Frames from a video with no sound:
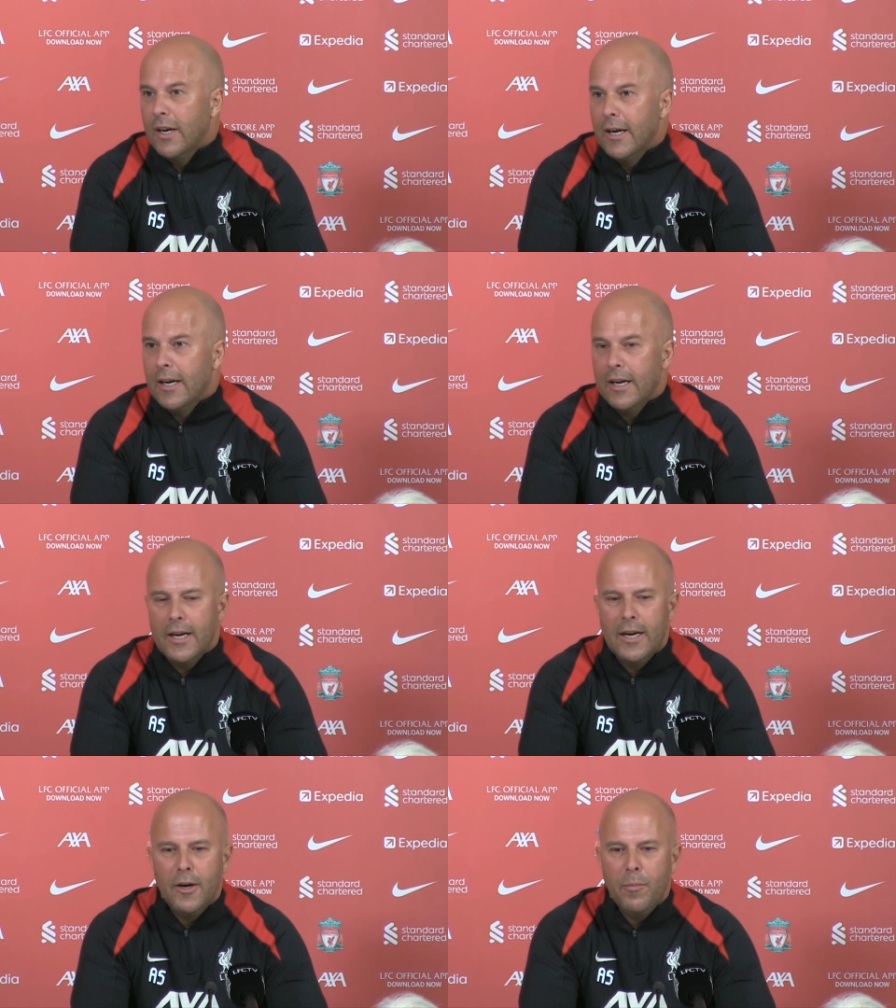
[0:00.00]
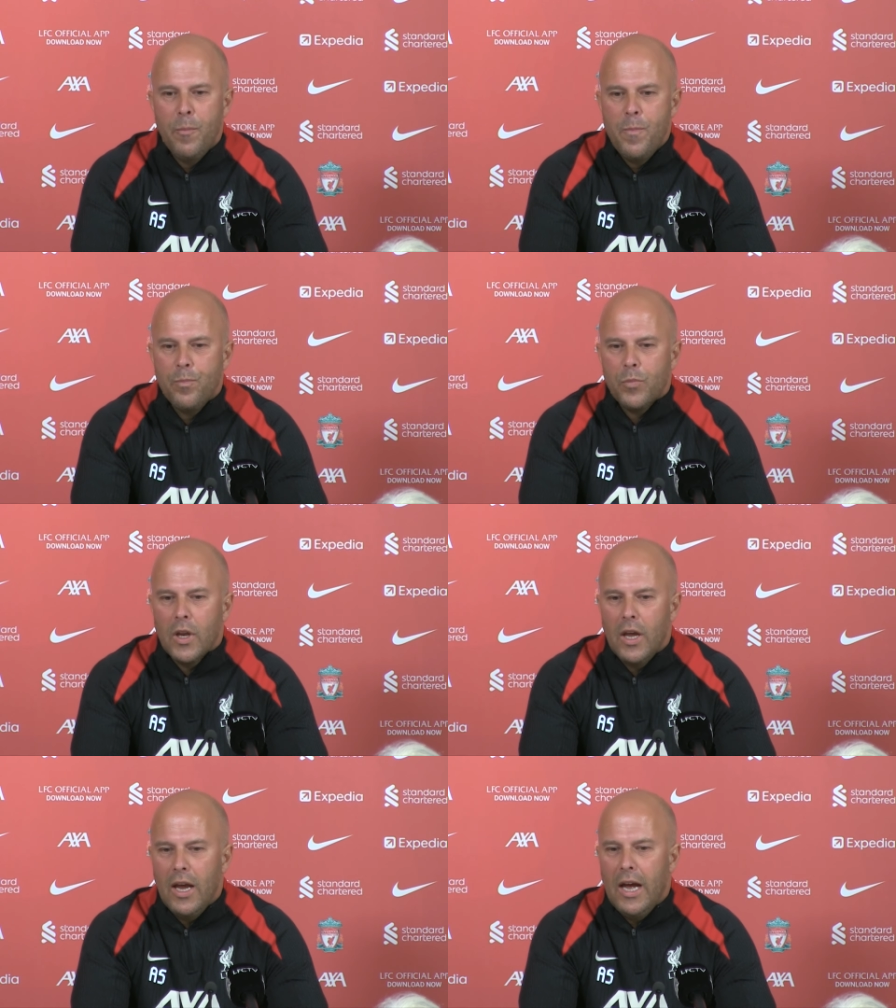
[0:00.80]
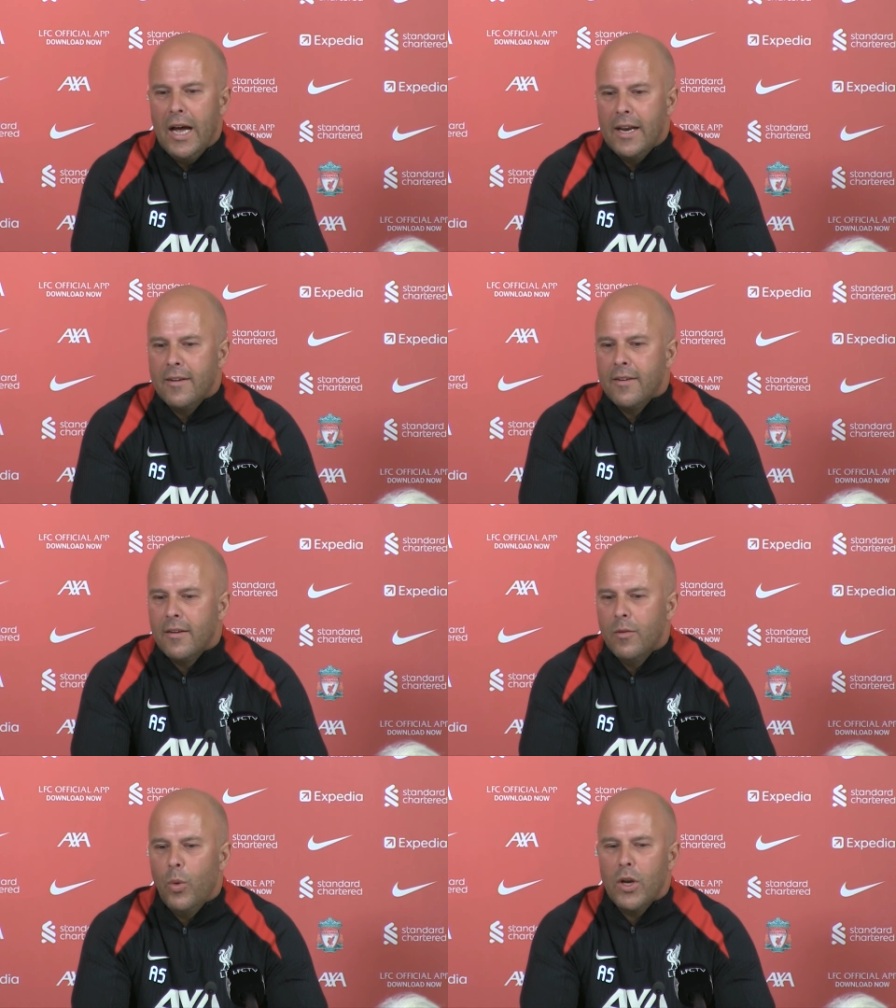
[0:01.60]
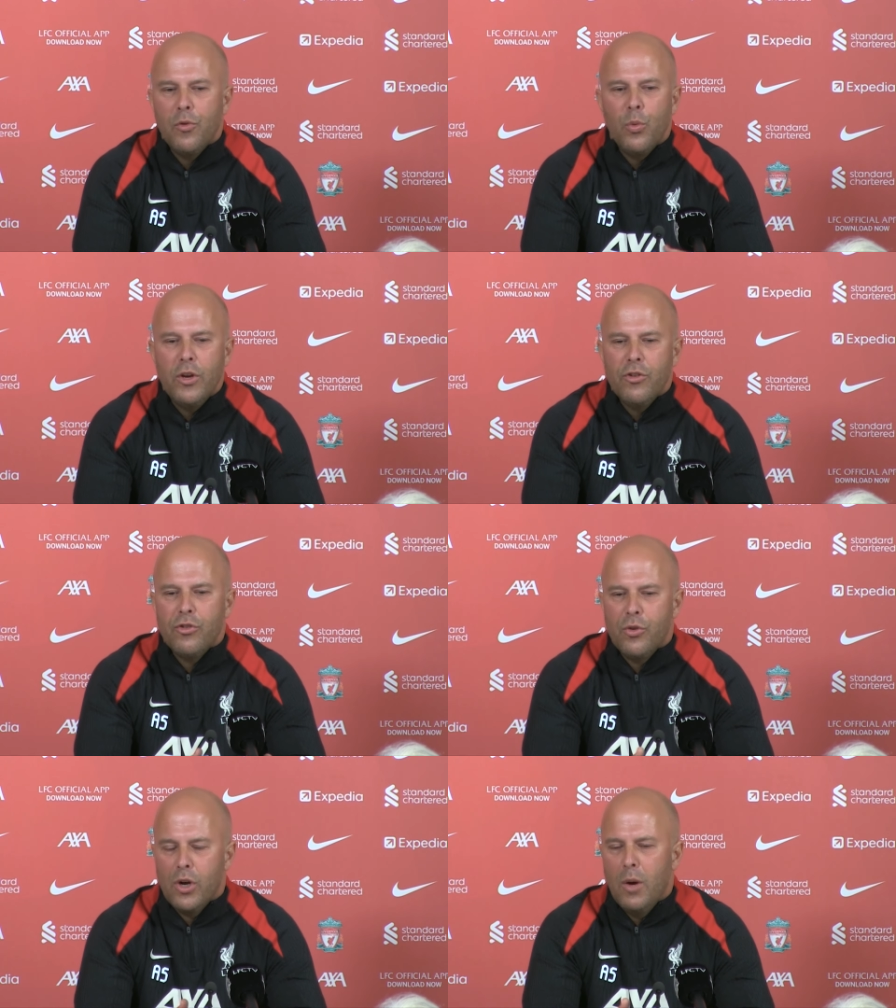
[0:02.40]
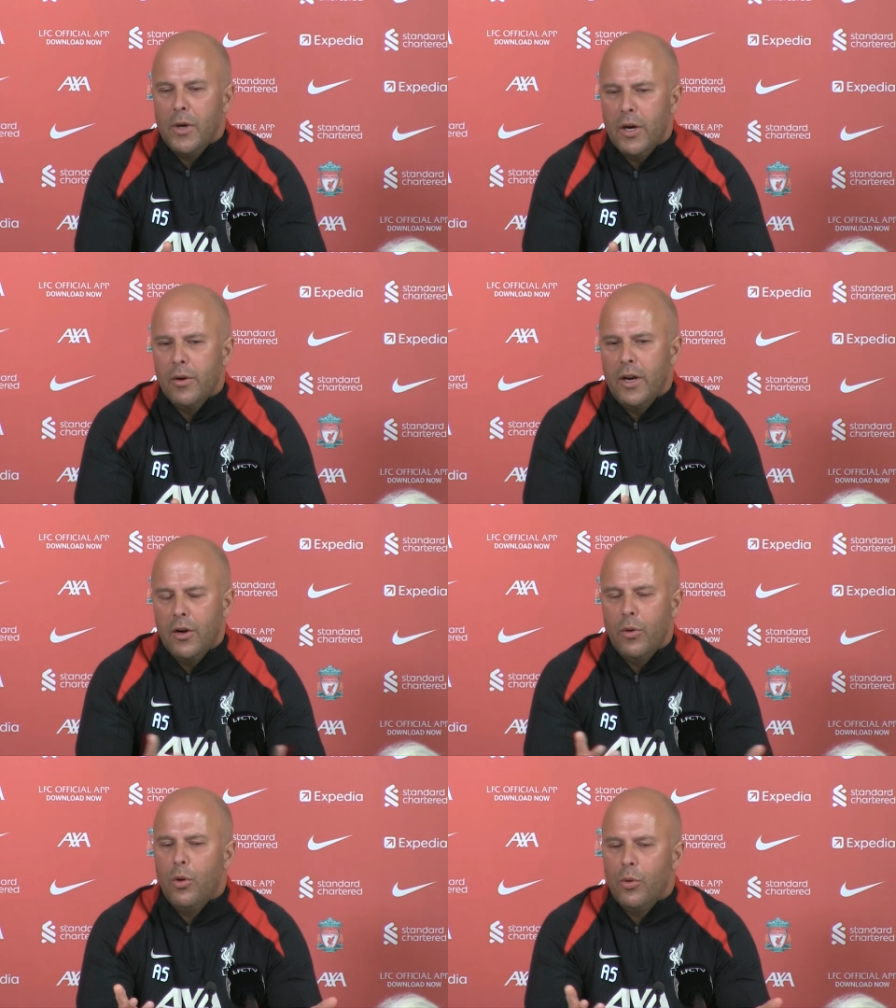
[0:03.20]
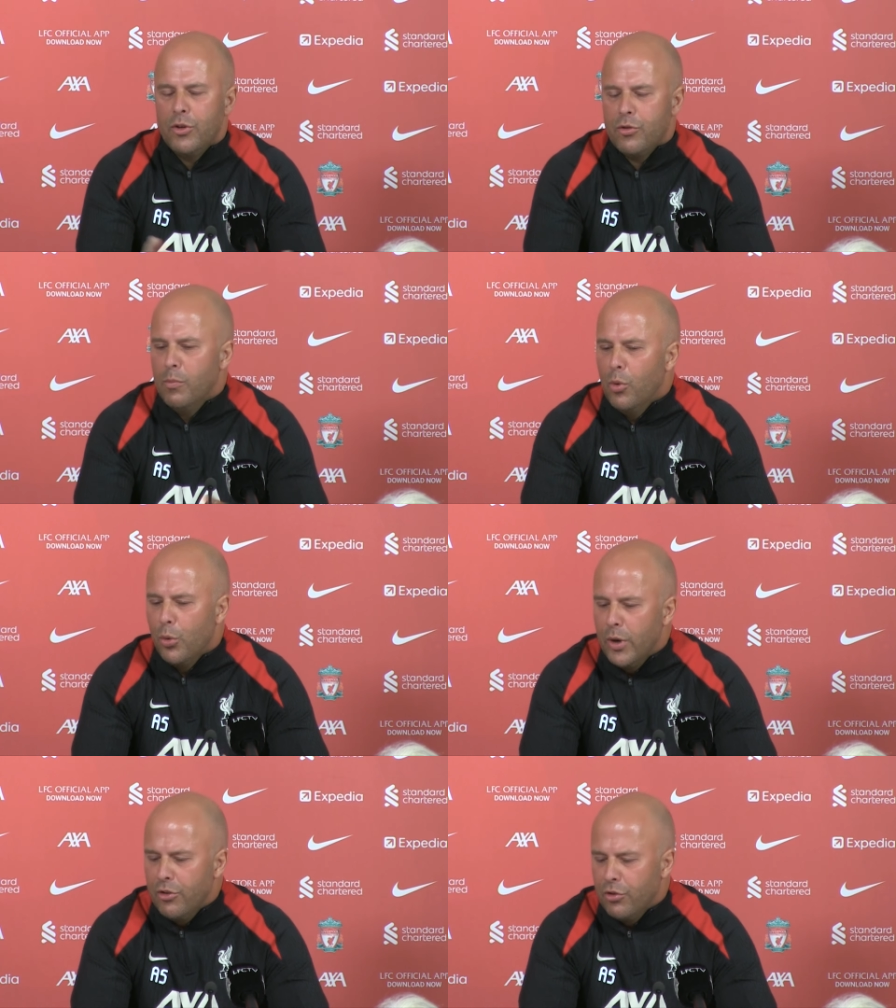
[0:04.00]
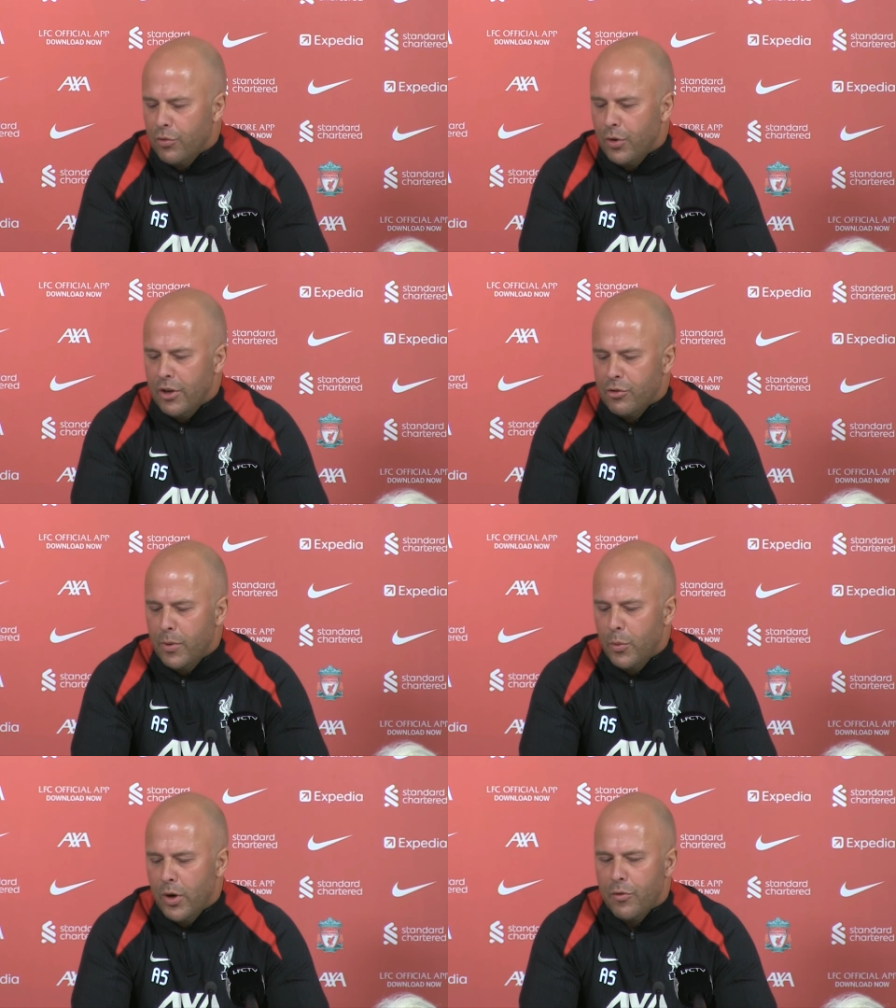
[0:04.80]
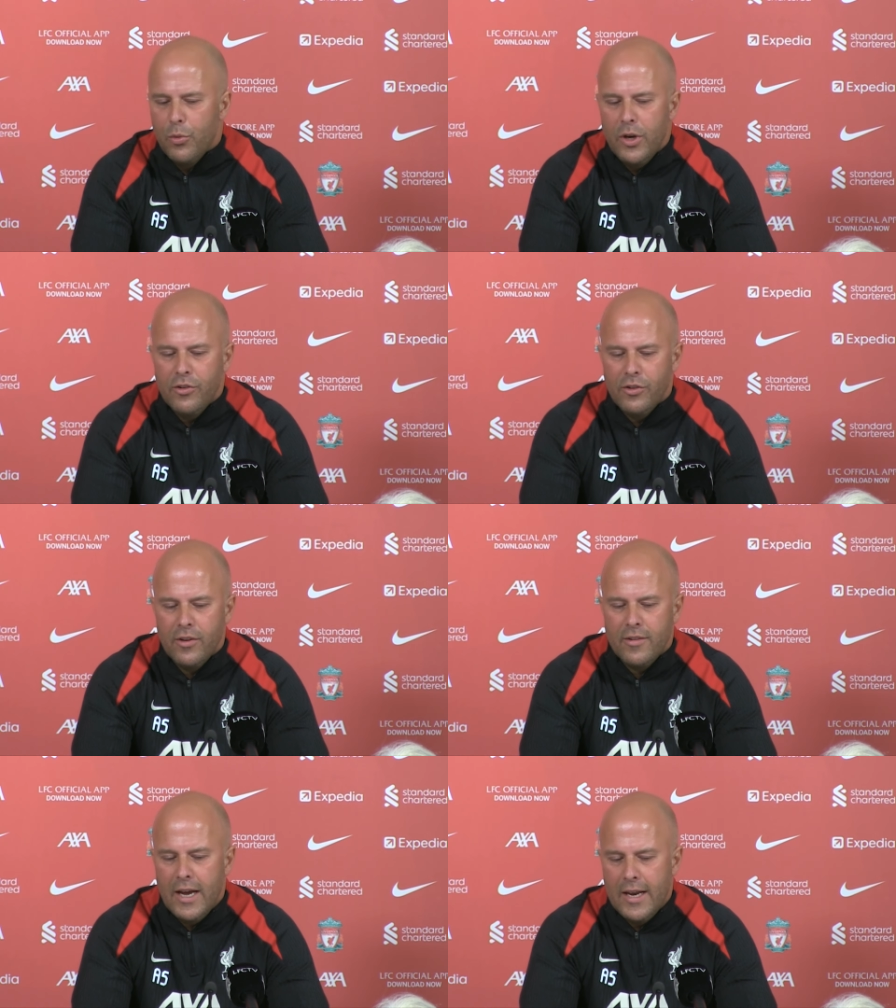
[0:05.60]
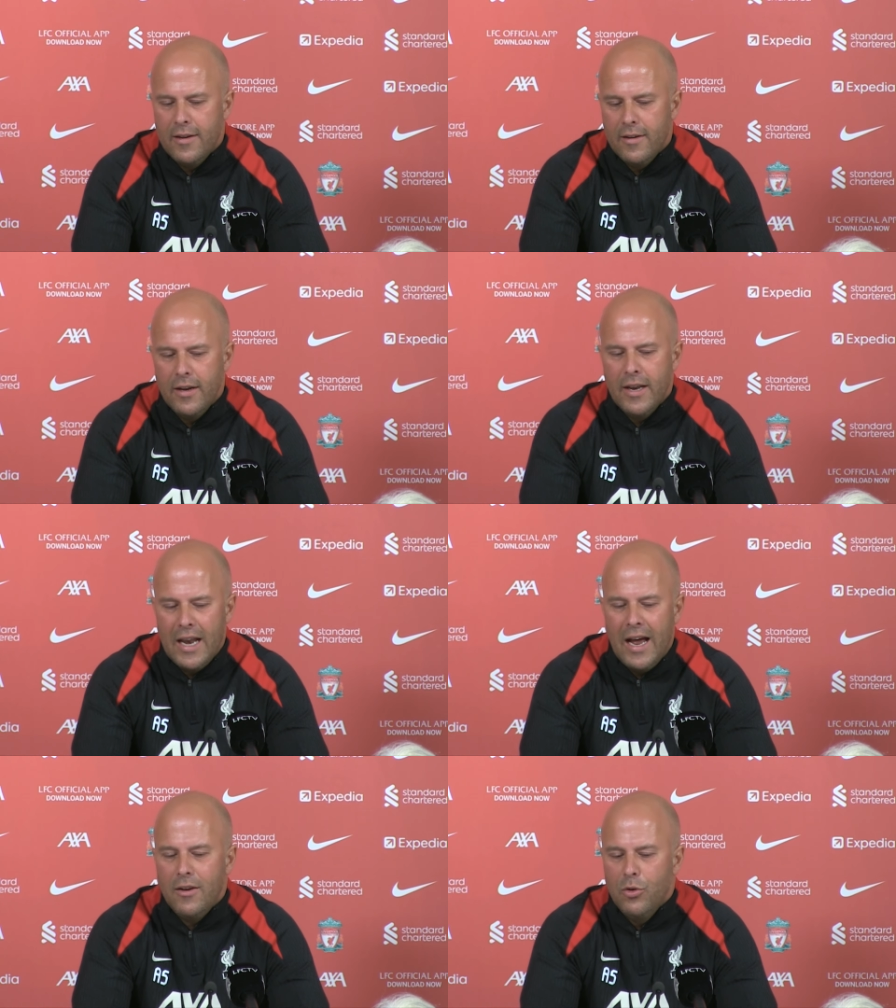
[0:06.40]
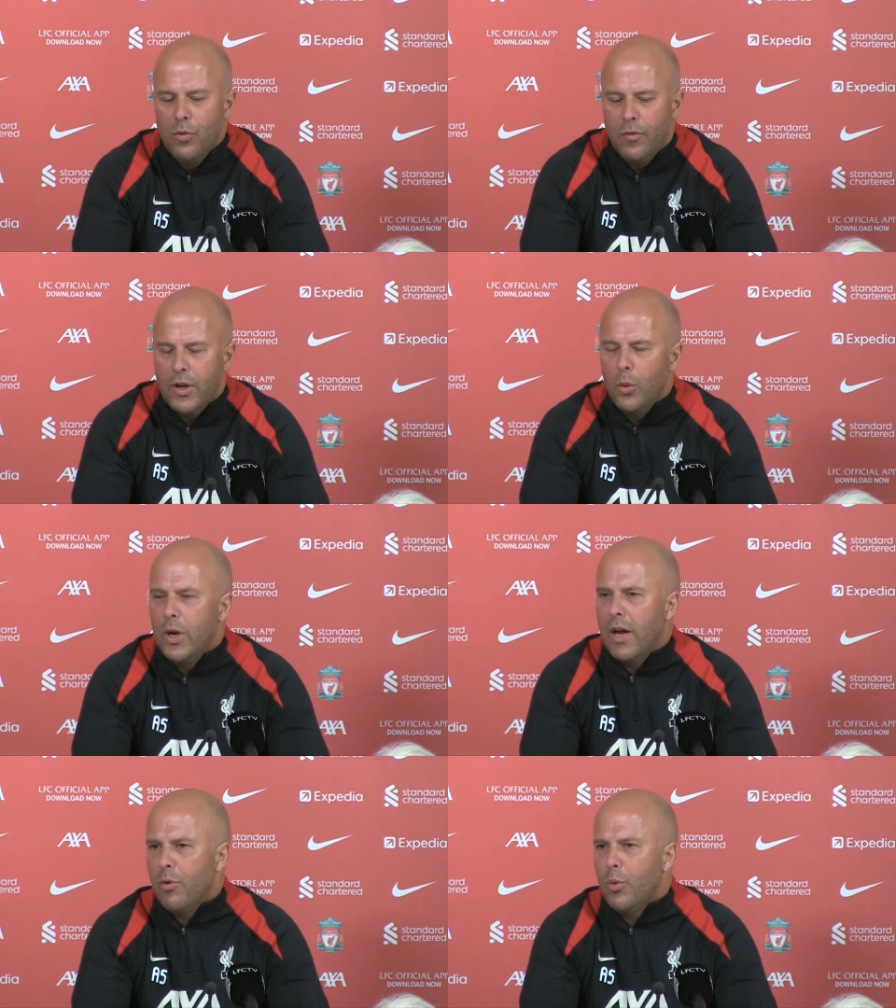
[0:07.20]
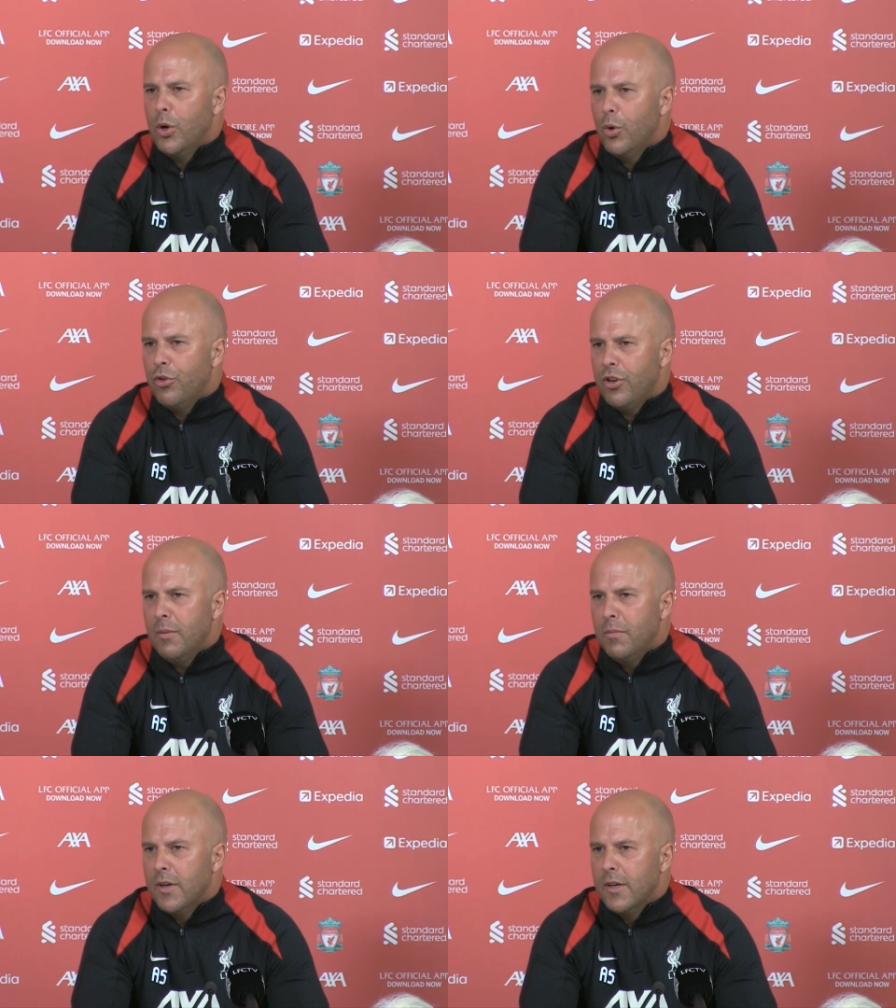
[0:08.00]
Um, and one of the reasons to come here, and there are always more reasons for this, but one of the reasons is that that I do feel we have a real good team,